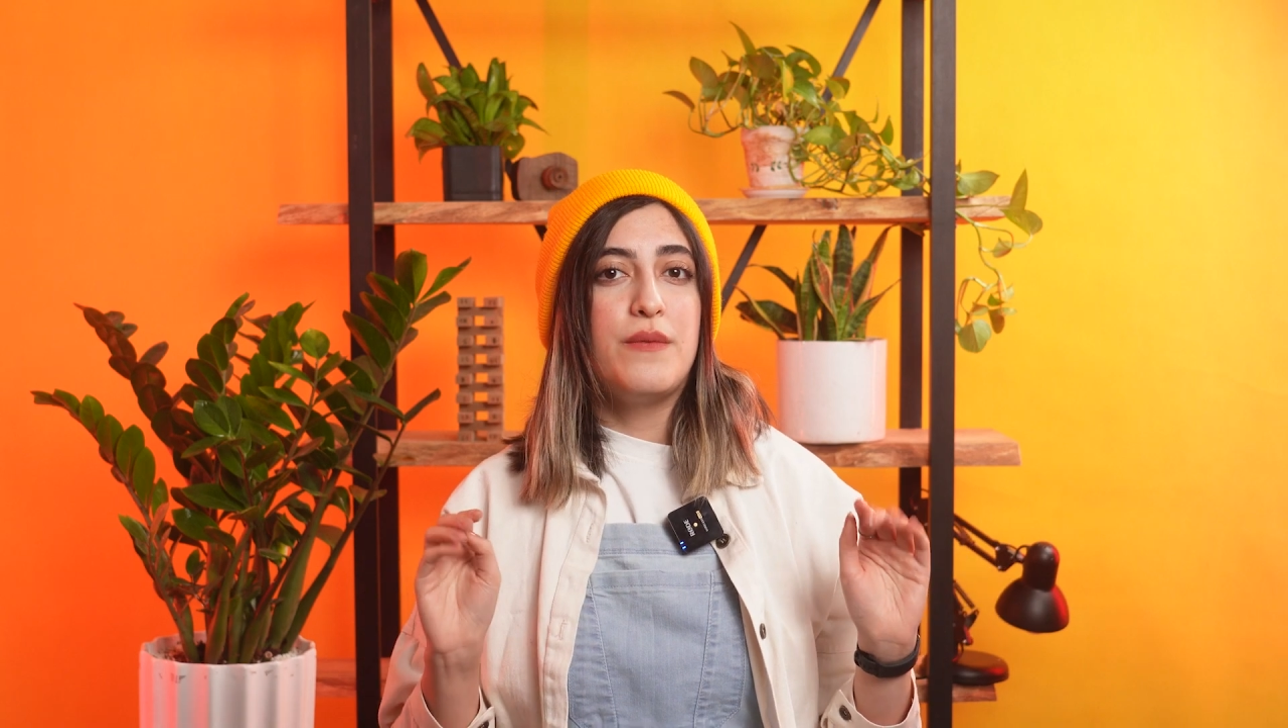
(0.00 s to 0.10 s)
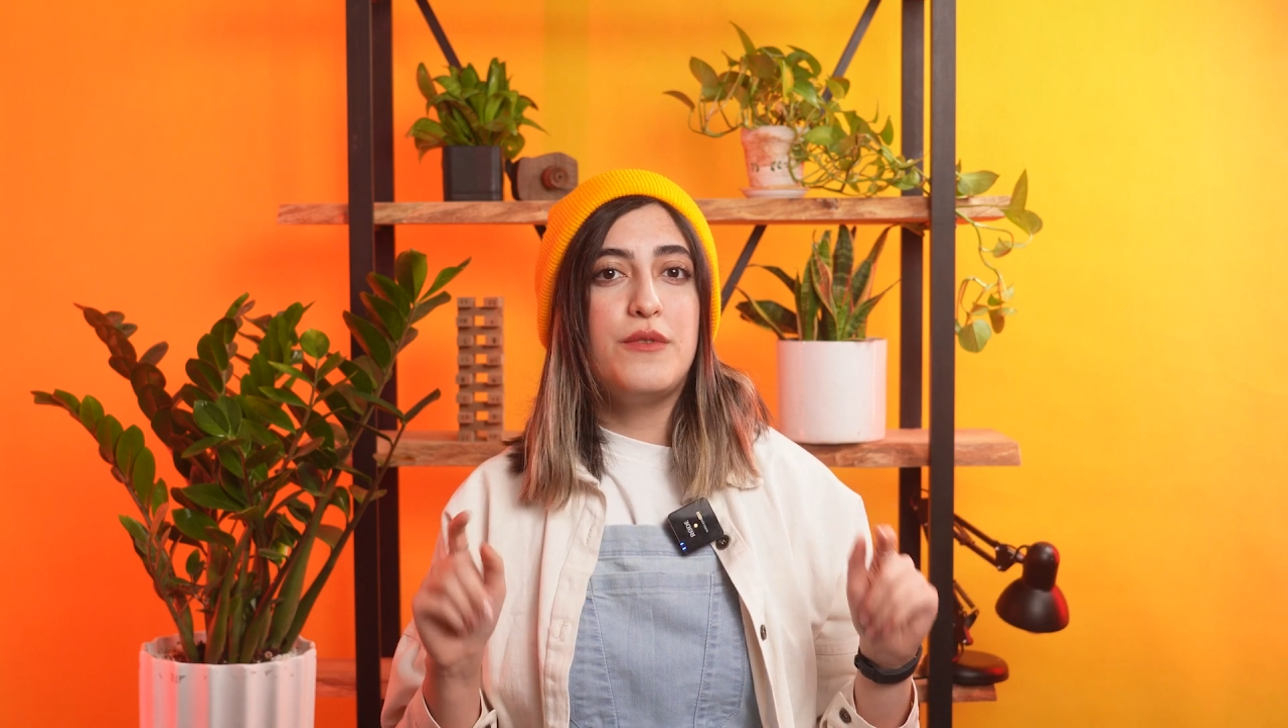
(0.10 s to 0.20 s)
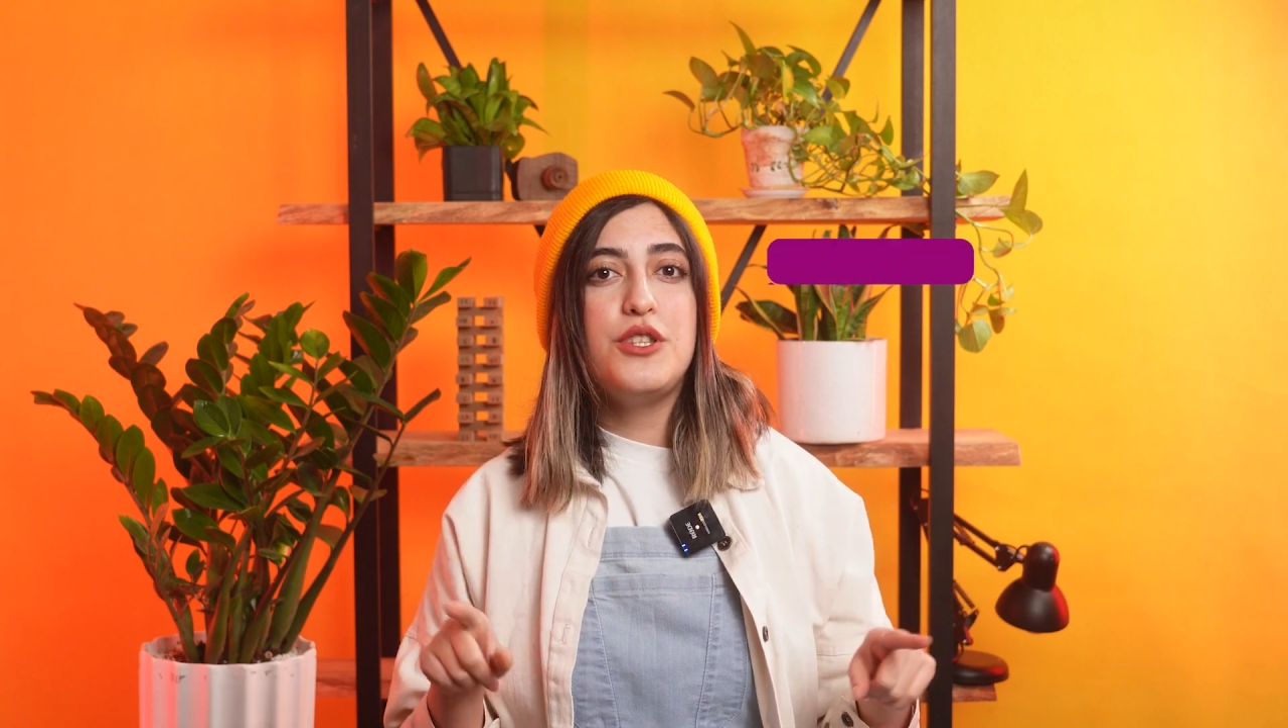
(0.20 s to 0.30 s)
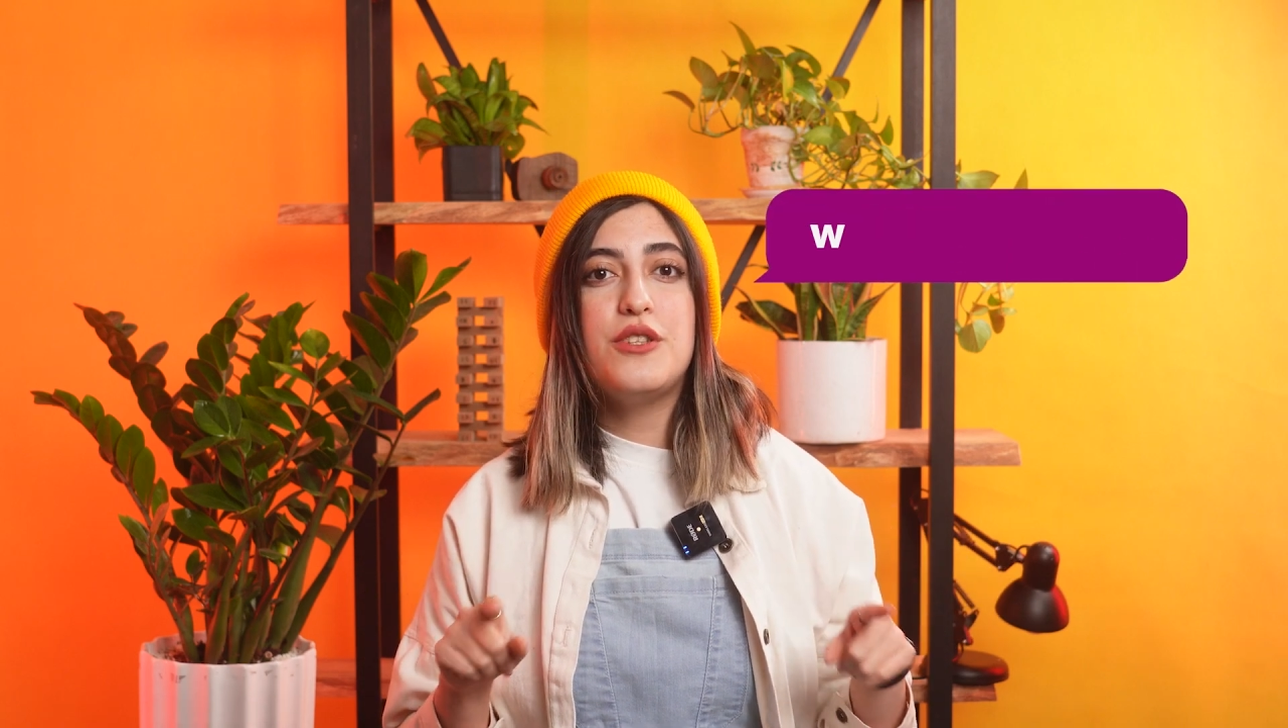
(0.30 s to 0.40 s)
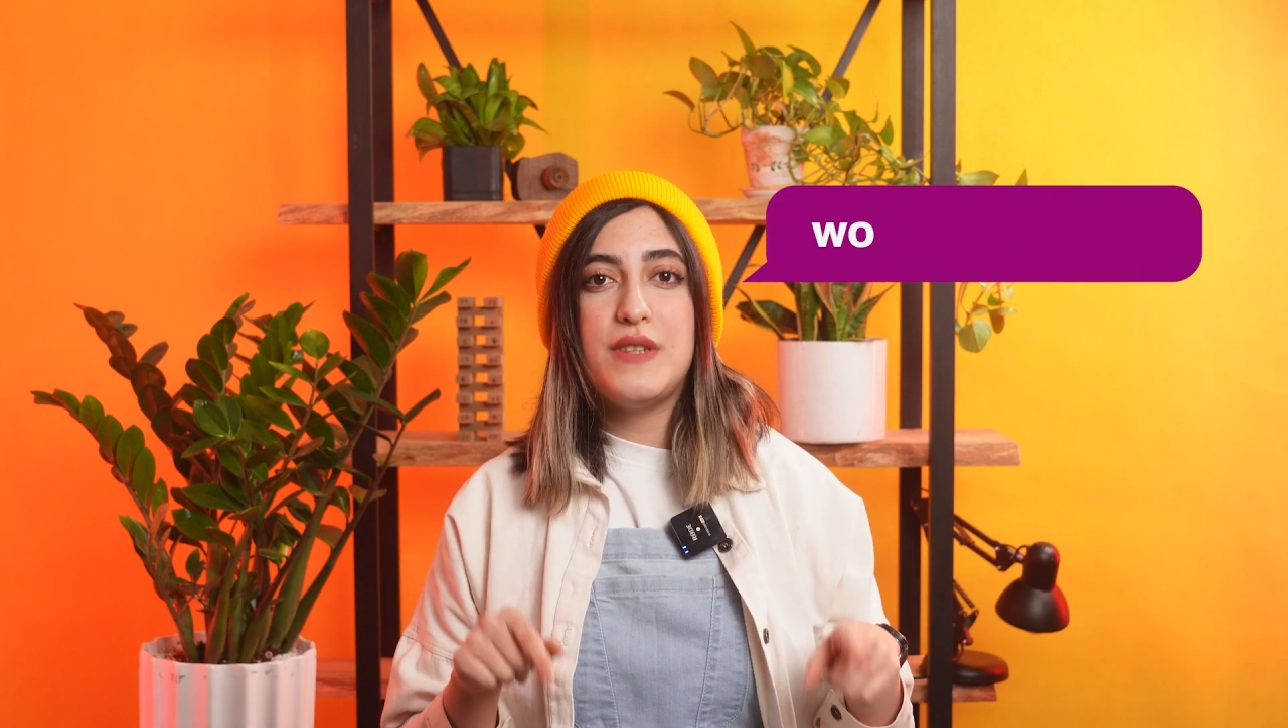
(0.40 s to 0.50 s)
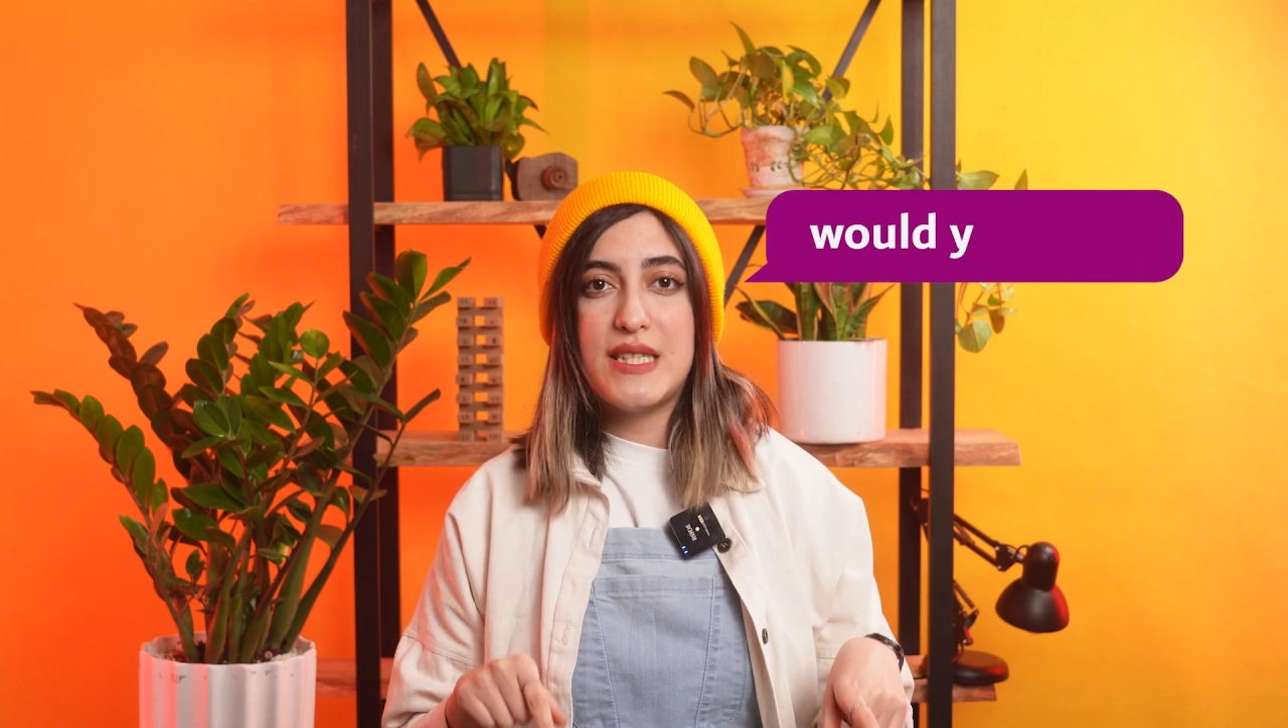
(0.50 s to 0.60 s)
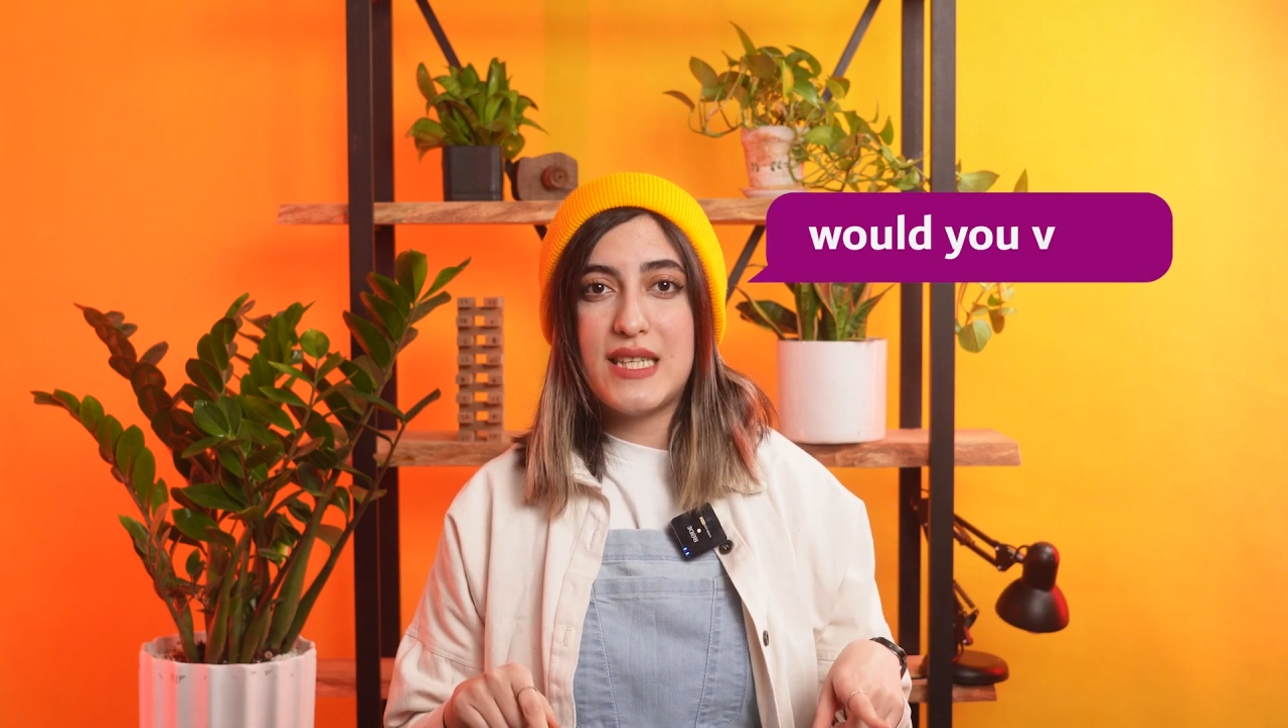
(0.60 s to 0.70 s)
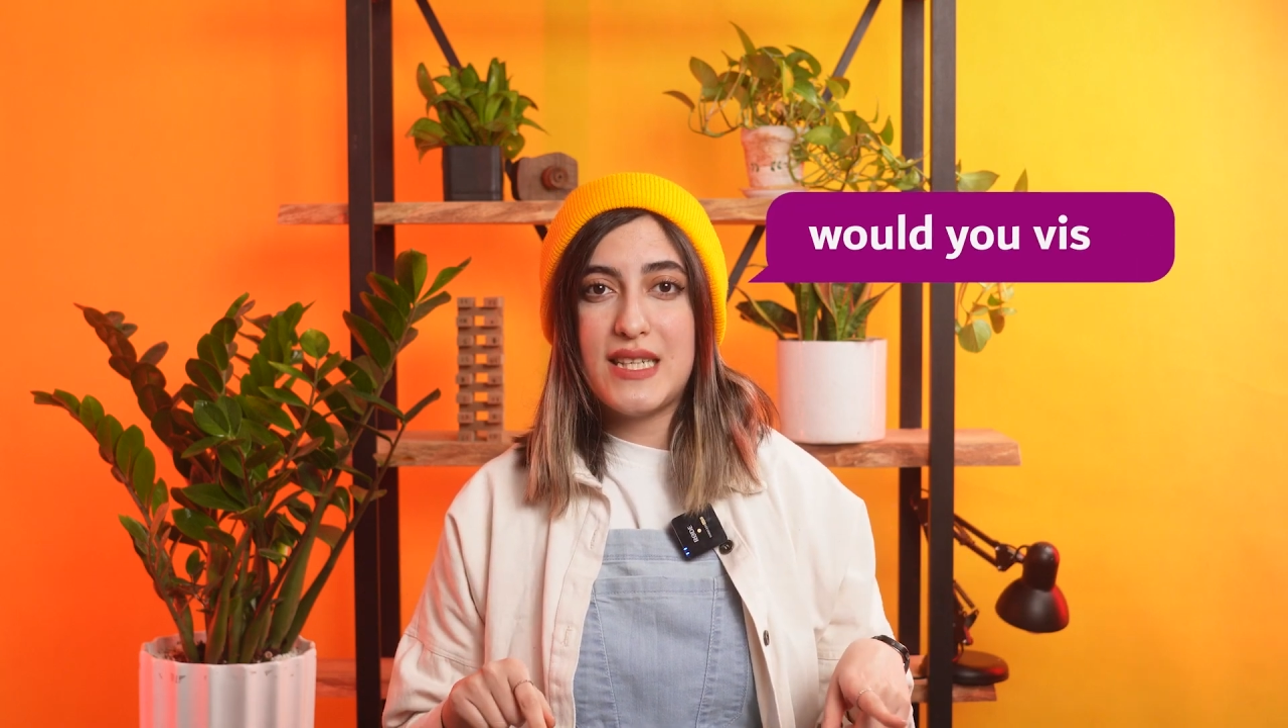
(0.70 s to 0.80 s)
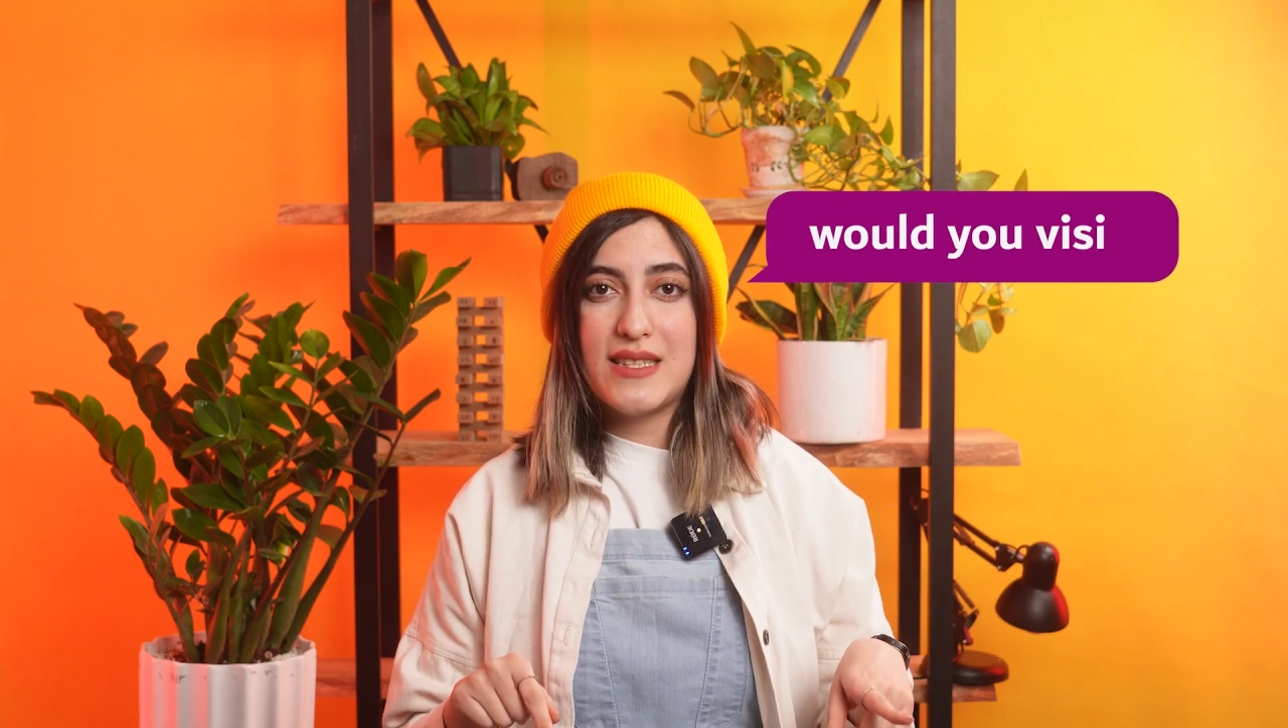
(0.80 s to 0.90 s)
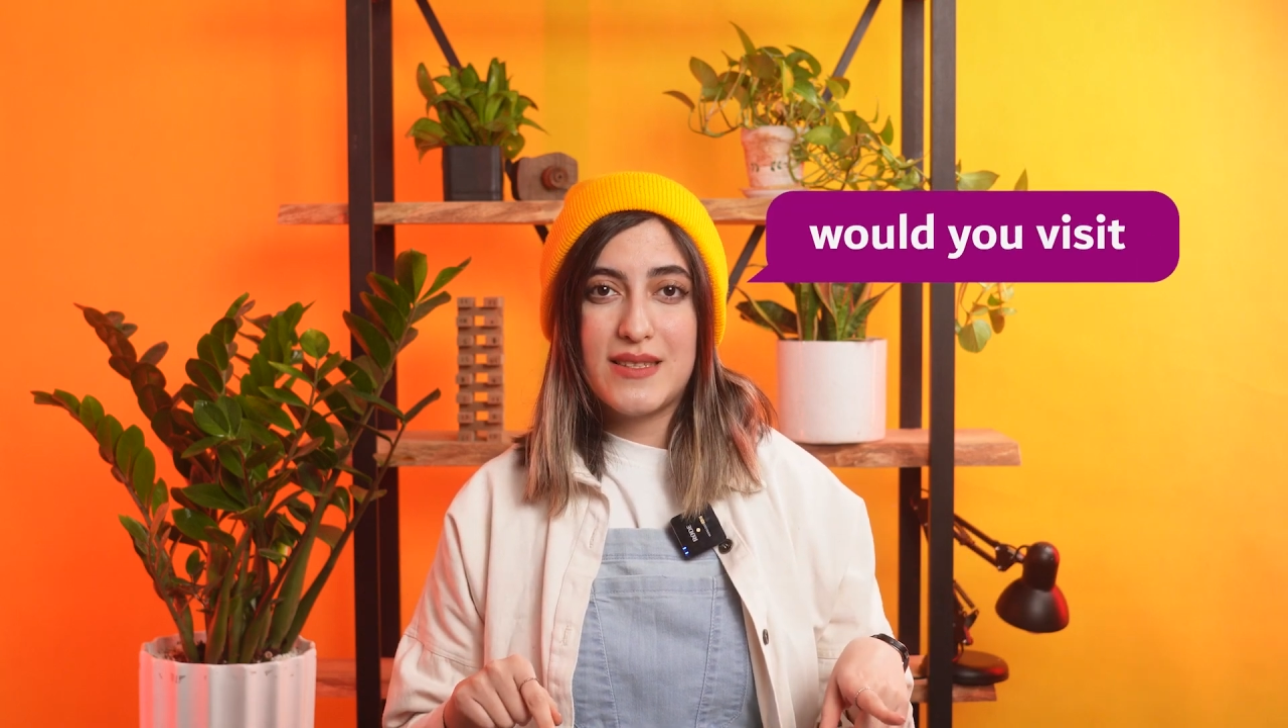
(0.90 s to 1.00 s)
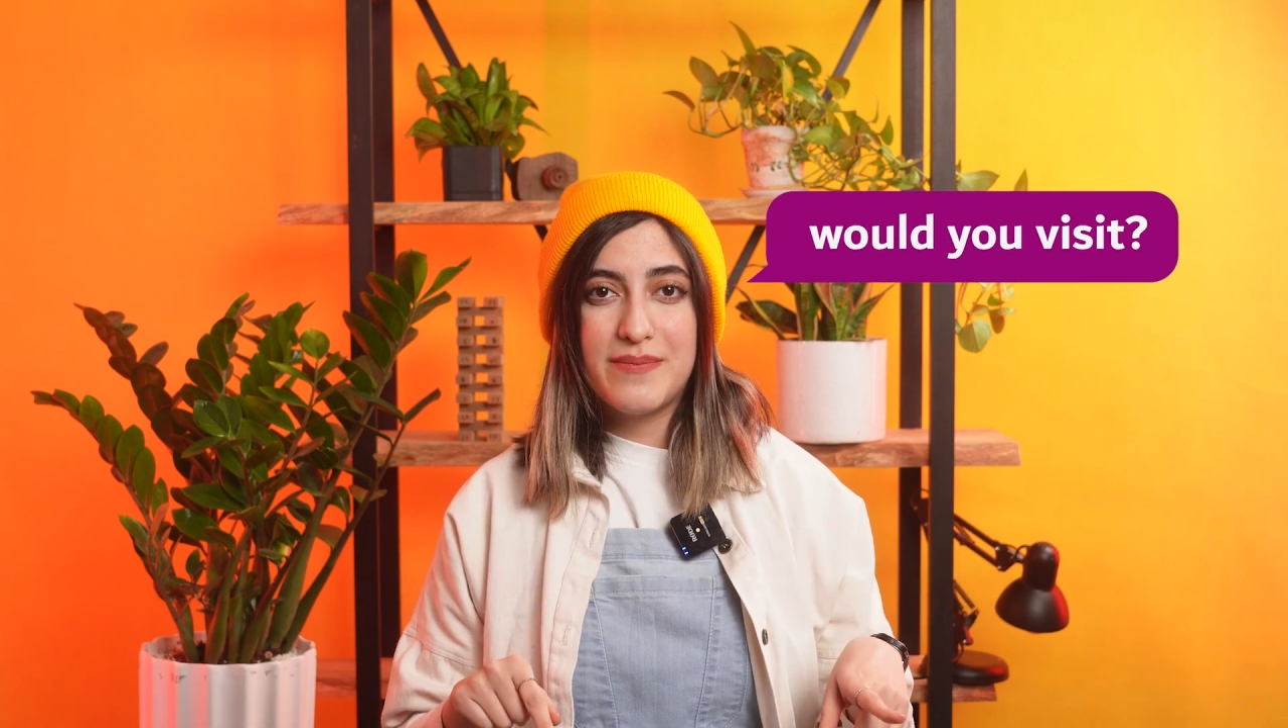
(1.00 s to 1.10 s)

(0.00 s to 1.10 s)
Would you visit?